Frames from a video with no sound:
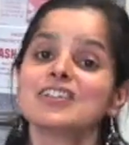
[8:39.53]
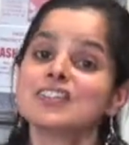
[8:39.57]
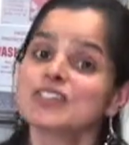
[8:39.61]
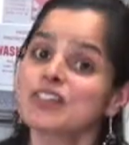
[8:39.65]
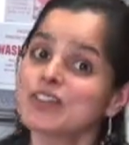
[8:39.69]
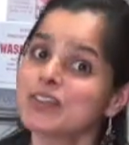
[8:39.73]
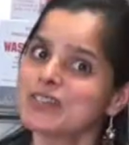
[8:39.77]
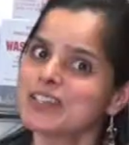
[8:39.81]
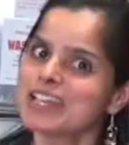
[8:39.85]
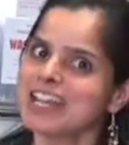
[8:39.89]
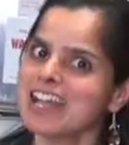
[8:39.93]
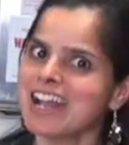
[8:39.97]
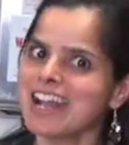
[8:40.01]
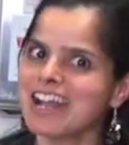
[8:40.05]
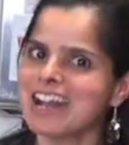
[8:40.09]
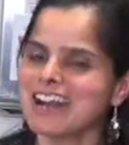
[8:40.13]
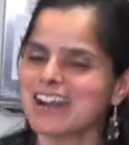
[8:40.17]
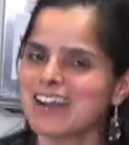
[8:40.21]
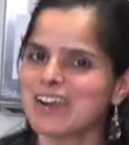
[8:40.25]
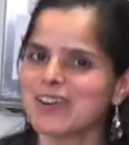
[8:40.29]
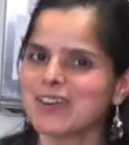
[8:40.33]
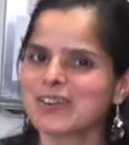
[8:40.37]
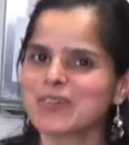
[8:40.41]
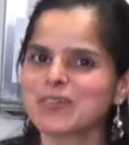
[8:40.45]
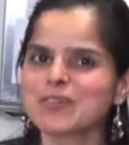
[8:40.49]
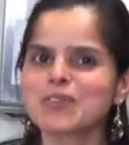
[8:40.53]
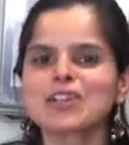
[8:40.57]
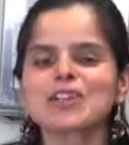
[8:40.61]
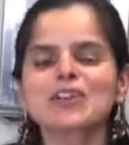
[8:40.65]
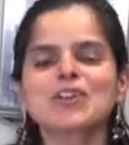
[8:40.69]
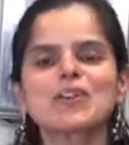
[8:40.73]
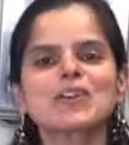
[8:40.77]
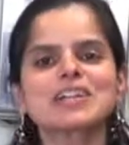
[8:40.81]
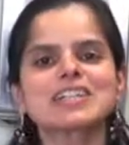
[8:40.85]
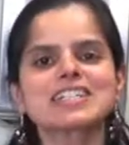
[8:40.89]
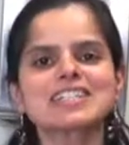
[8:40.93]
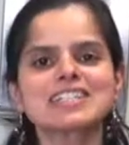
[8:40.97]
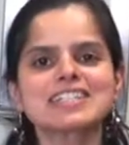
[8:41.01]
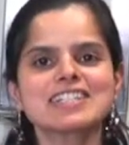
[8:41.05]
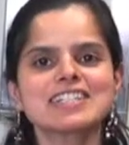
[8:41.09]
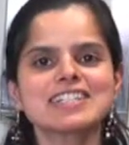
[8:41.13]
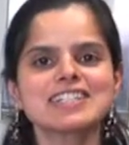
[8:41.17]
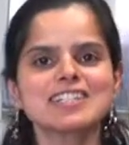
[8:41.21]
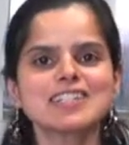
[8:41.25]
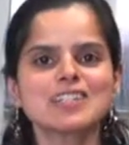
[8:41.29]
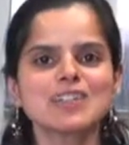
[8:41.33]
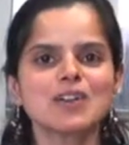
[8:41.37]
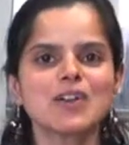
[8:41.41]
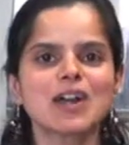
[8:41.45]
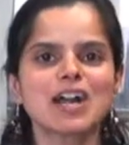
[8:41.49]
So now we're going to
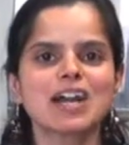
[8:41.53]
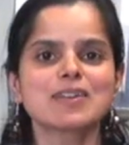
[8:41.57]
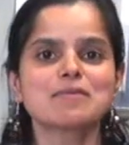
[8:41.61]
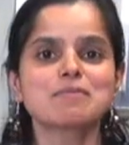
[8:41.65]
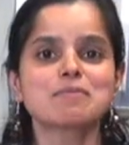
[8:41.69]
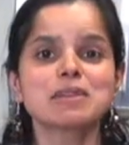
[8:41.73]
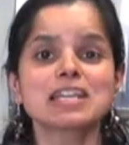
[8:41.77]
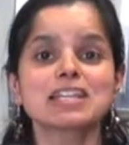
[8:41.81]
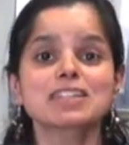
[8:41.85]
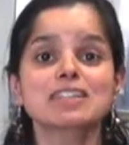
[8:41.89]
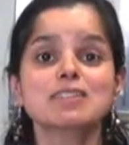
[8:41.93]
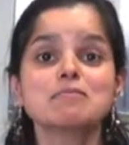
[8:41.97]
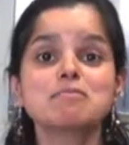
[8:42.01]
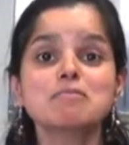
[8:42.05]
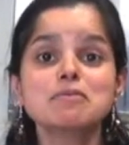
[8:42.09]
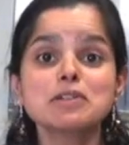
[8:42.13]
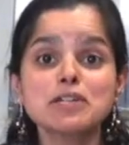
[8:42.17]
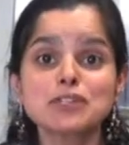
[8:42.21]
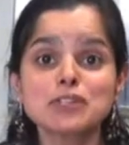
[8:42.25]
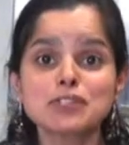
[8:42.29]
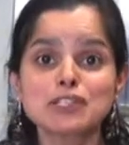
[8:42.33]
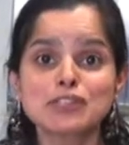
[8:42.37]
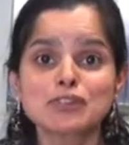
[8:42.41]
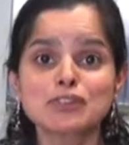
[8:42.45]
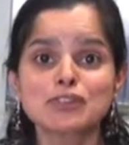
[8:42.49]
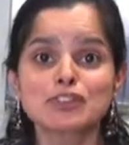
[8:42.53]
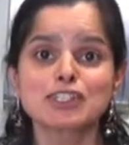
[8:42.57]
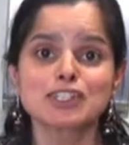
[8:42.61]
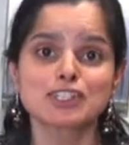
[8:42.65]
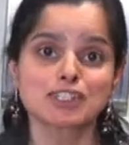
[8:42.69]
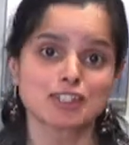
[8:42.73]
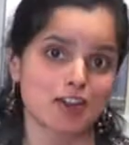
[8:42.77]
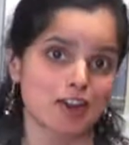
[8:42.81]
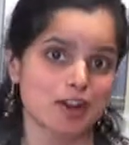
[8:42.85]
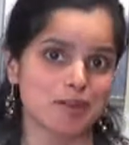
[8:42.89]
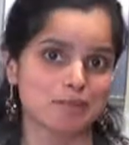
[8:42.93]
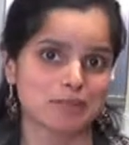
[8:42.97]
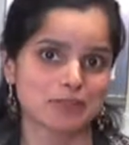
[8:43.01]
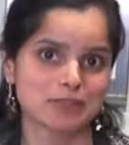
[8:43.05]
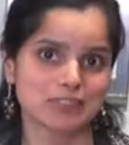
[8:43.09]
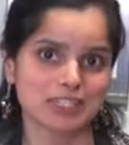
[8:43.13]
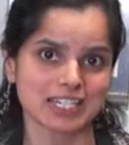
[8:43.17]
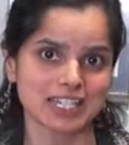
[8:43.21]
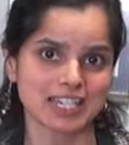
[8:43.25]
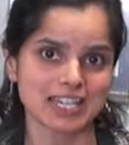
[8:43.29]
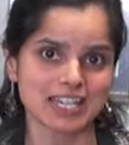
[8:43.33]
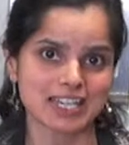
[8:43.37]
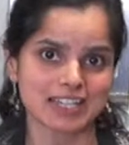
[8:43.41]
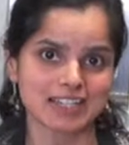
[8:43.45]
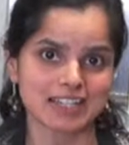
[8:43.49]
teach you how to make the mousse for the top of the
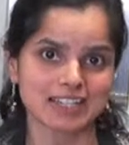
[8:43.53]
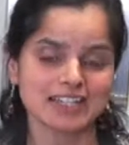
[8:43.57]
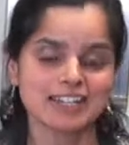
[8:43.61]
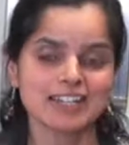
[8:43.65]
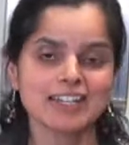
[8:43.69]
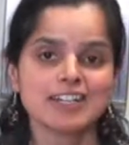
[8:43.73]
cake.